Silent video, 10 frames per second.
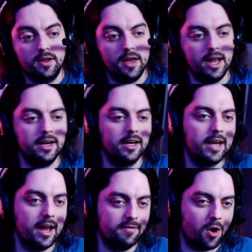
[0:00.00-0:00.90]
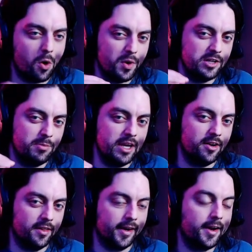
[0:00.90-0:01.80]
and kind of always being
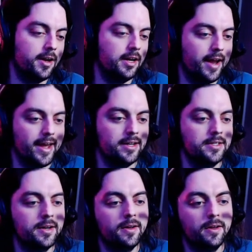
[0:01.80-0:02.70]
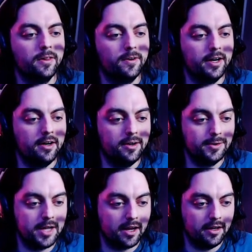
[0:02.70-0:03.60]
on the cutting edge, learning new
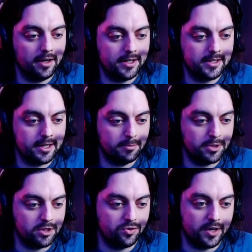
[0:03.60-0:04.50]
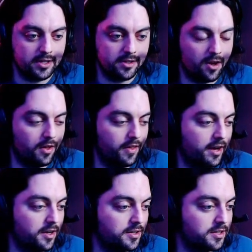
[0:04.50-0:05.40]
techniques, tips, tricks, all that
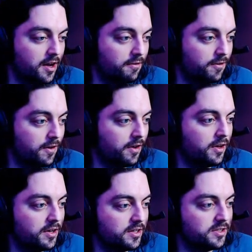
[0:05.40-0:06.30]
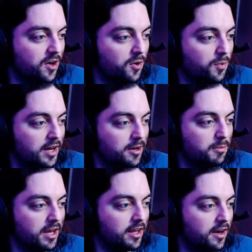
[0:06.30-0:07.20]
good stuff. So we end up
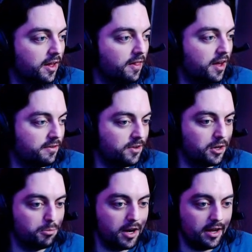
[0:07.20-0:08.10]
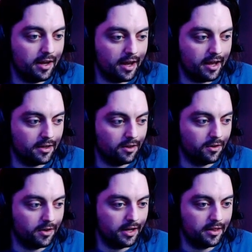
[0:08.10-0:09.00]
making a lot of good money and
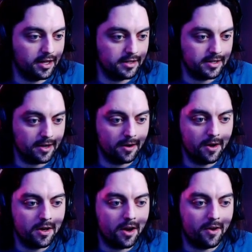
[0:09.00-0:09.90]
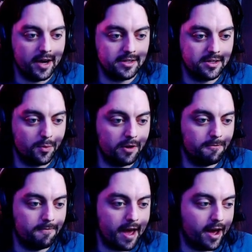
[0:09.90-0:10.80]
learning things here. All right, so we
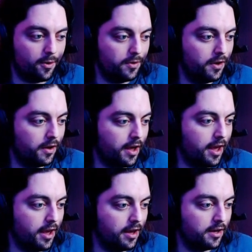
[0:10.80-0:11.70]
found a